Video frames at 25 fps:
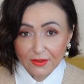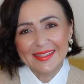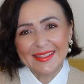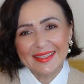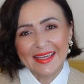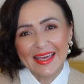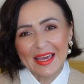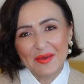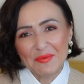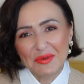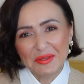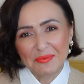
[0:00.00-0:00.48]
It
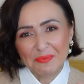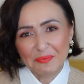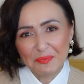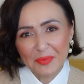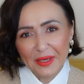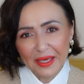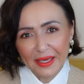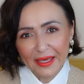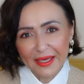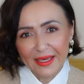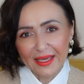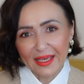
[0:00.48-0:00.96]
came in
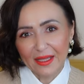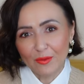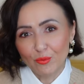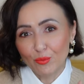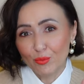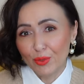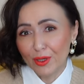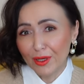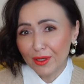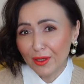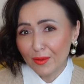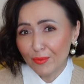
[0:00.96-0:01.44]
pink
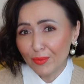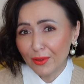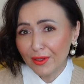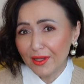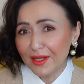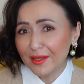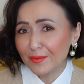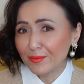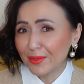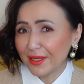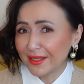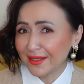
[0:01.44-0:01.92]
and purple,
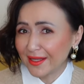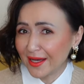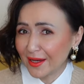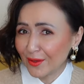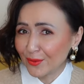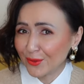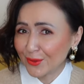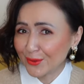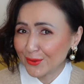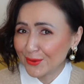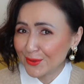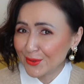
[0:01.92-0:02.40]
and by now
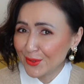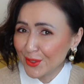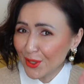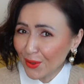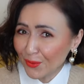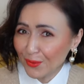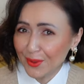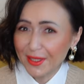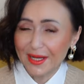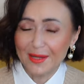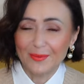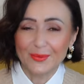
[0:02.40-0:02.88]
you
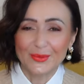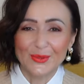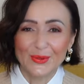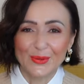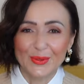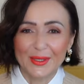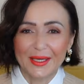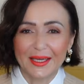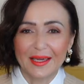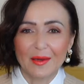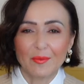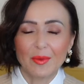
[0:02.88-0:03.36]
know what I'm
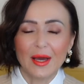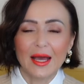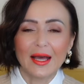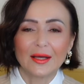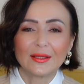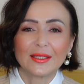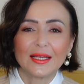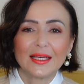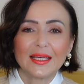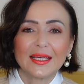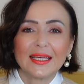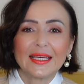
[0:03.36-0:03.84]
talking
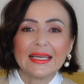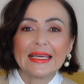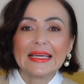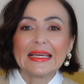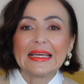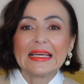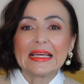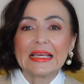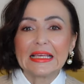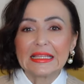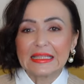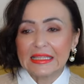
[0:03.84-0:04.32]
about.
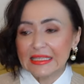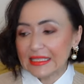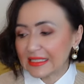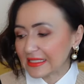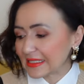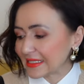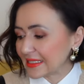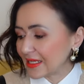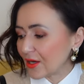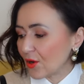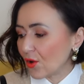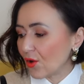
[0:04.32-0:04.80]
It
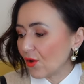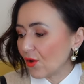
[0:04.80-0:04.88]
is the